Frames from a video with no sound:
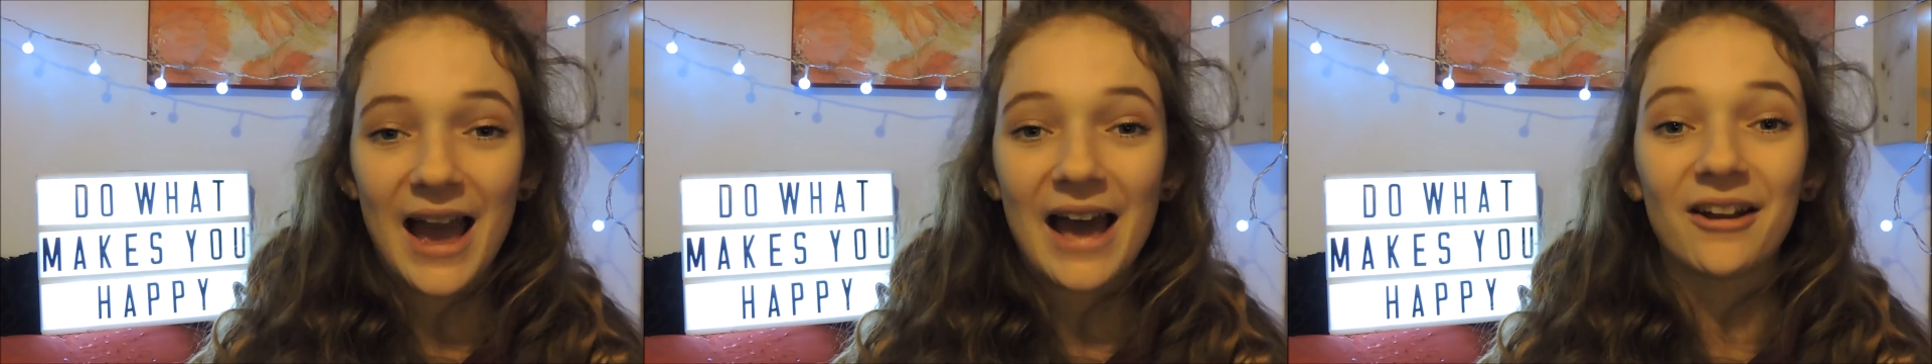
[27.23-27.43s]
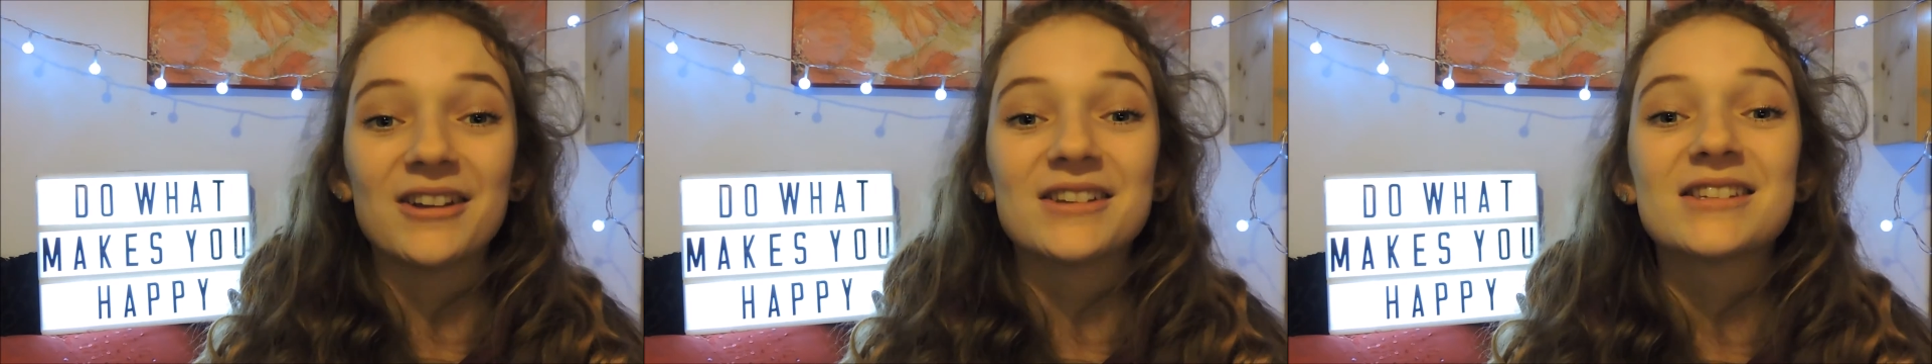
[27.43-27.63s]

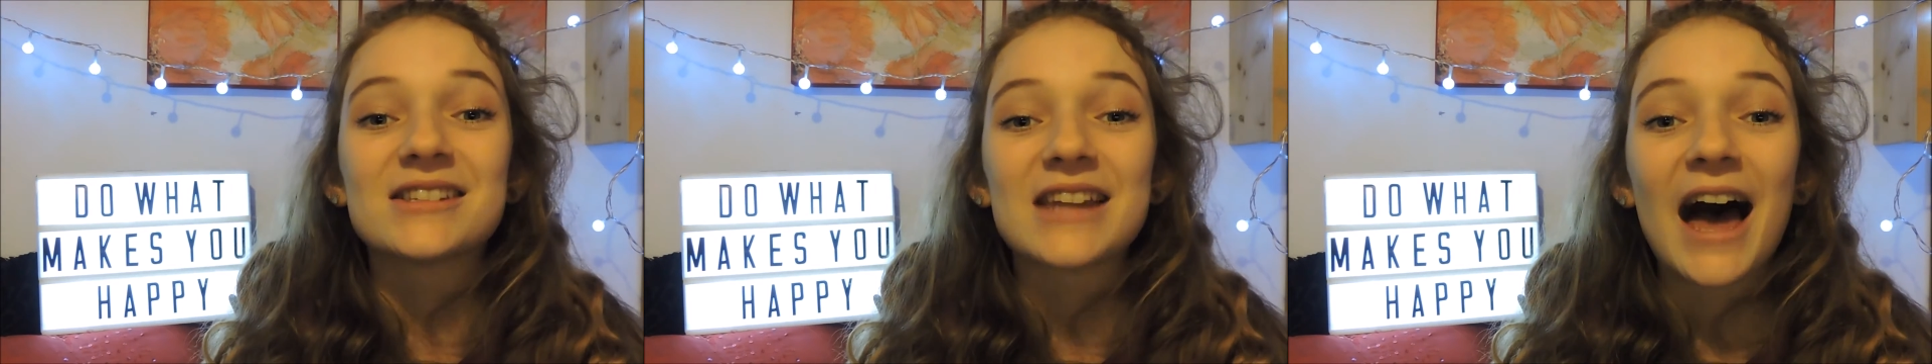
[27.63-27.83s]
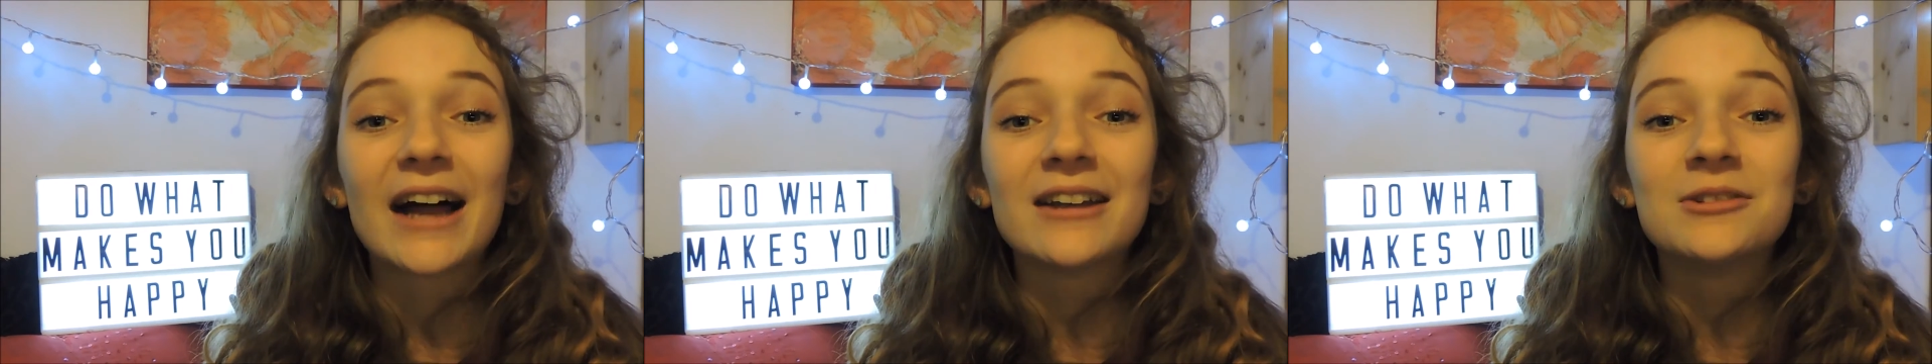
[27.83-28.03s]
and I
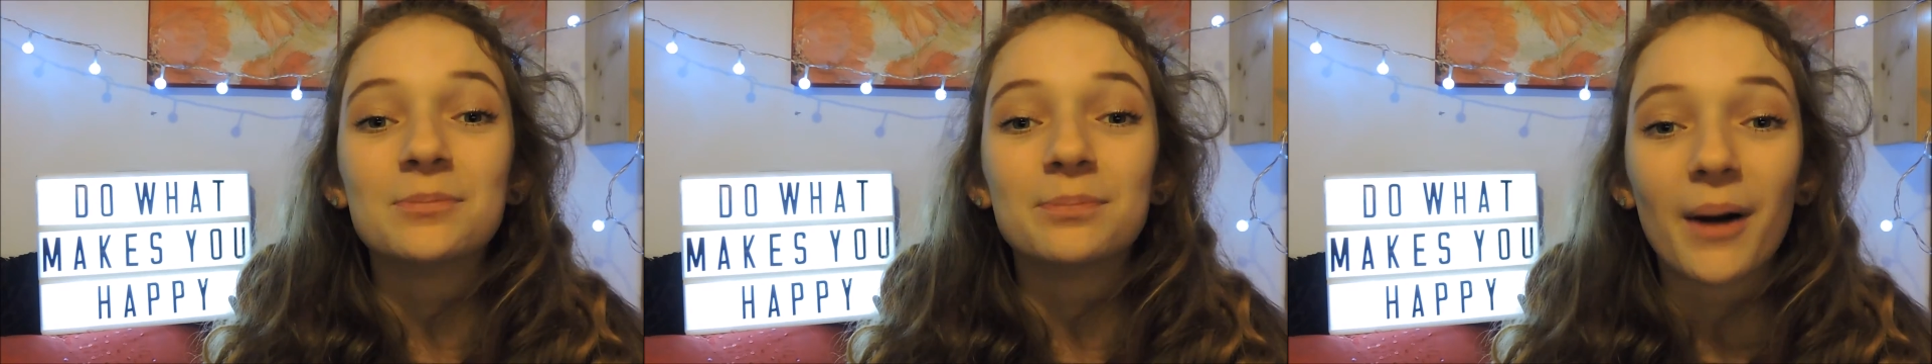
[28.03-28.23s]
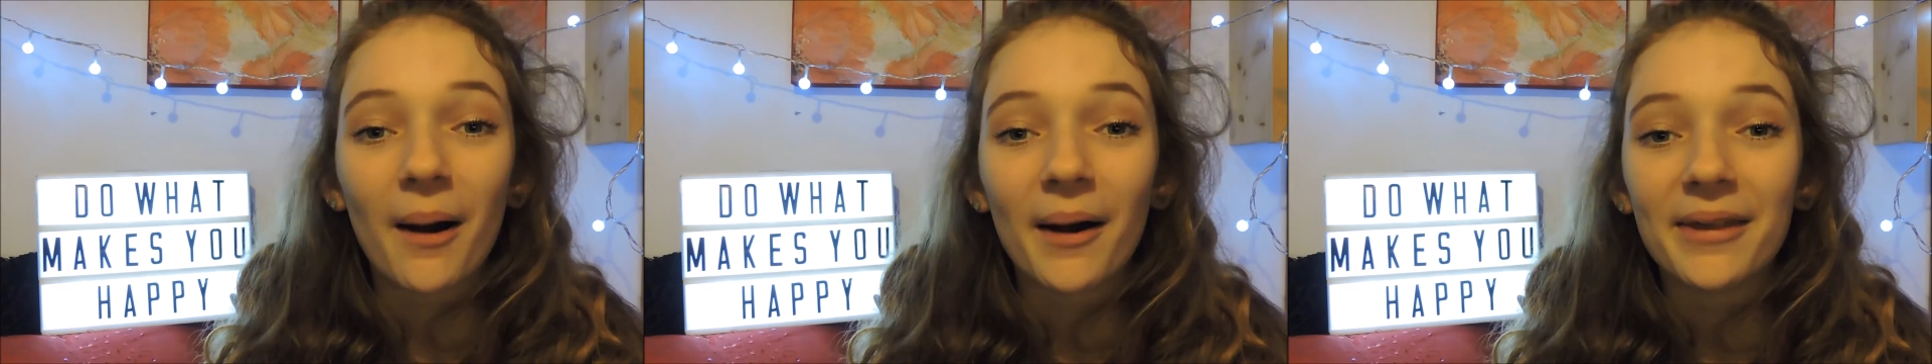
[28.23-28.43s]
stand
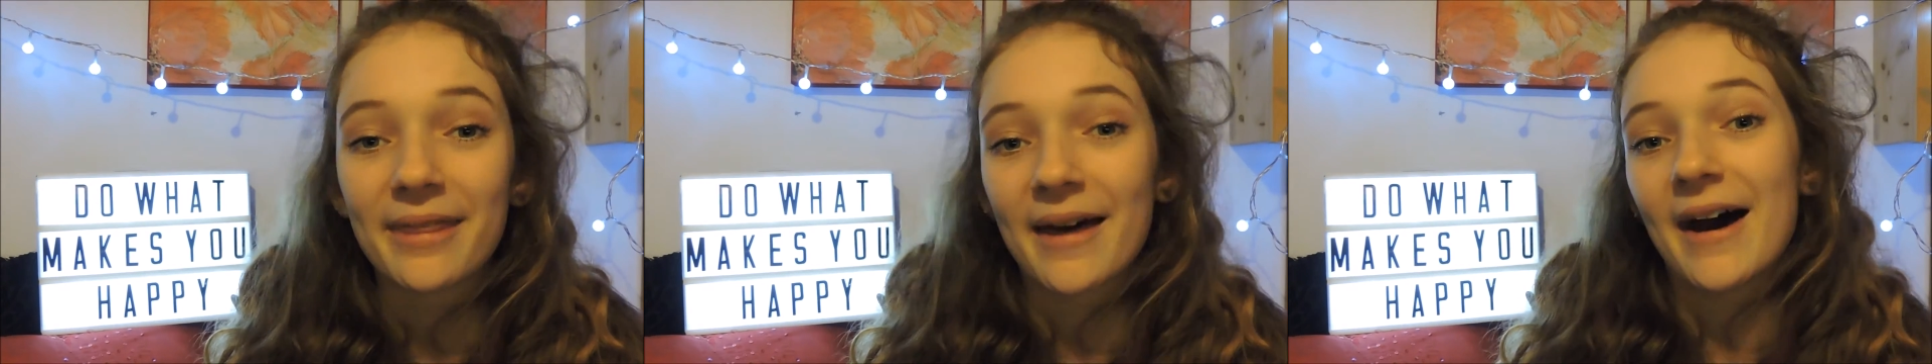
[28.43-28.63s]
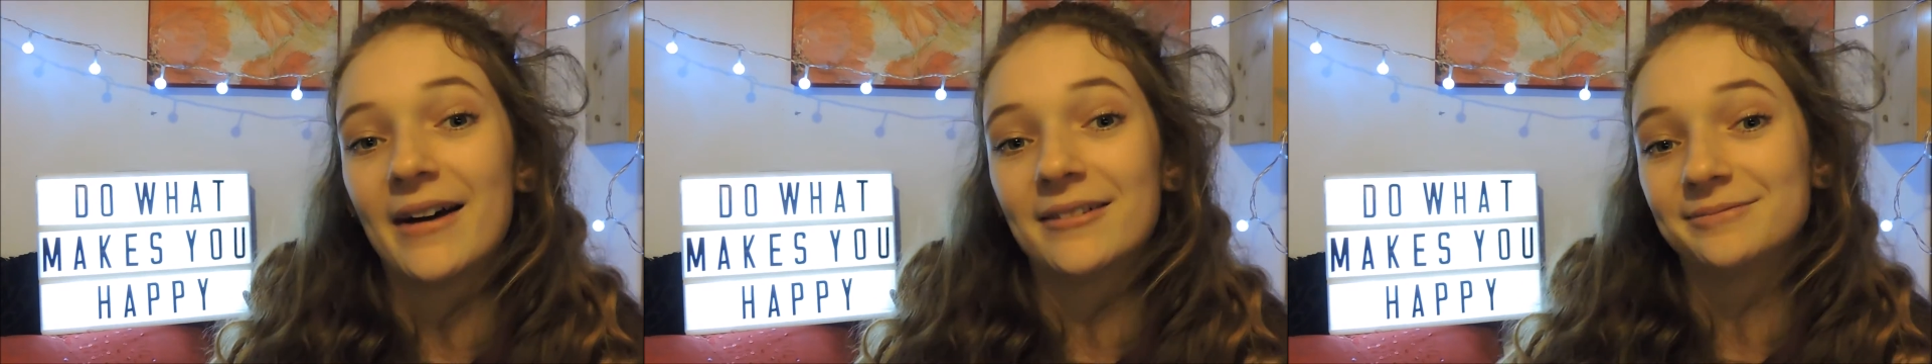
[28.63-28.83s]
by
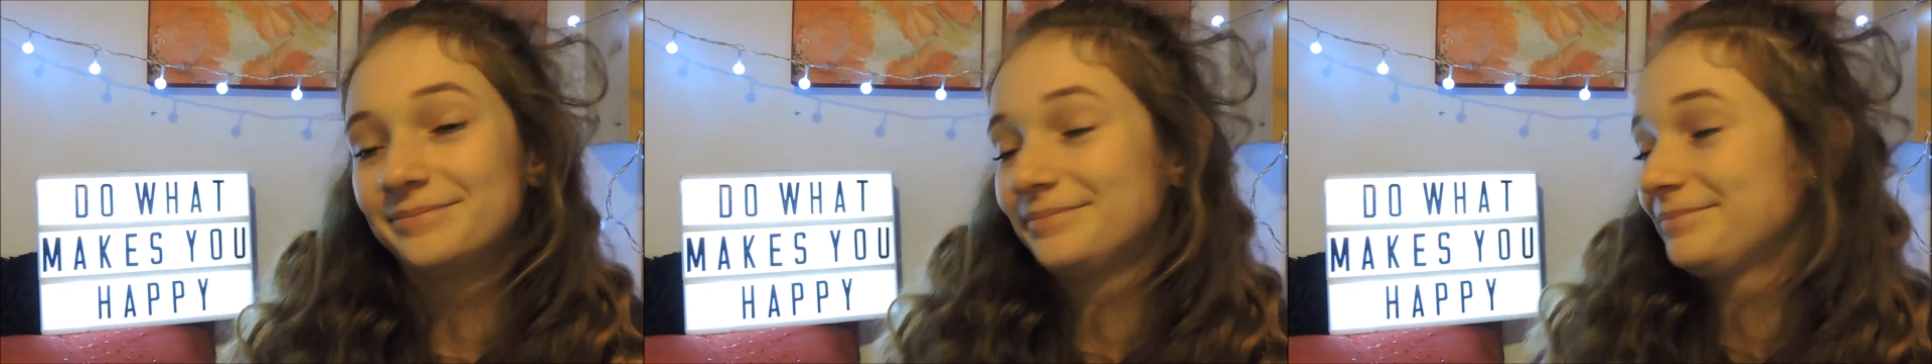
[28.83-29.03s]
that.